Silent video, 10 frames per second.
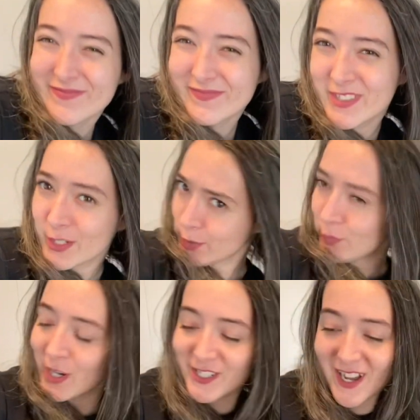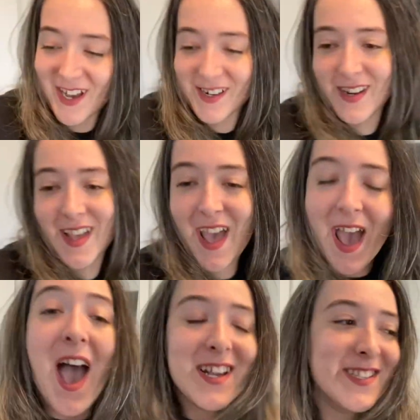to construct on.
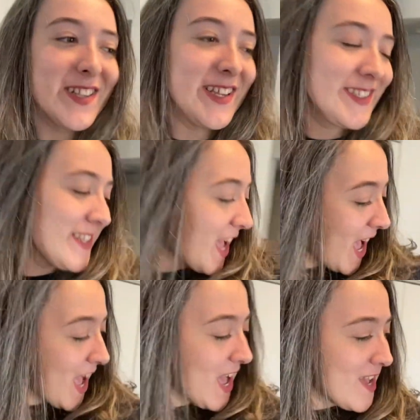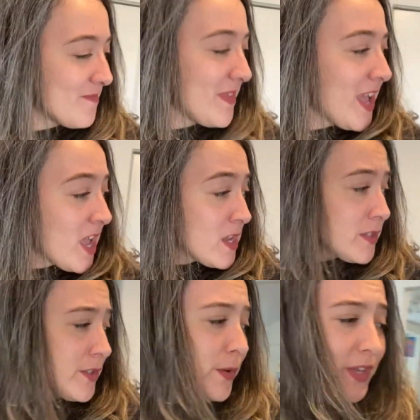Excellent.
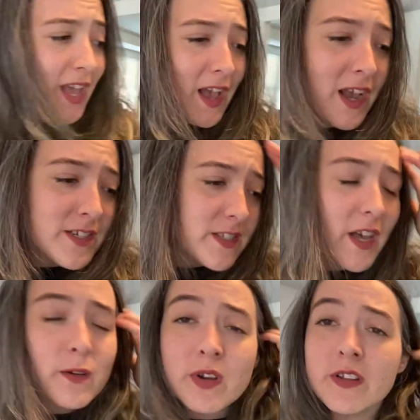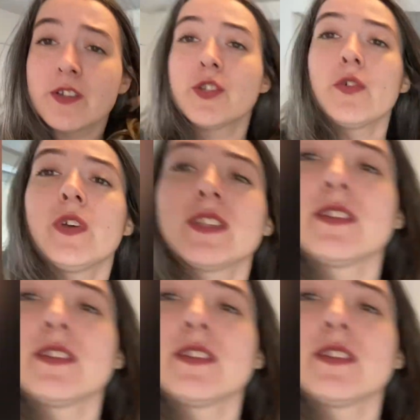So yeah, I just kind of wanted to show you guys a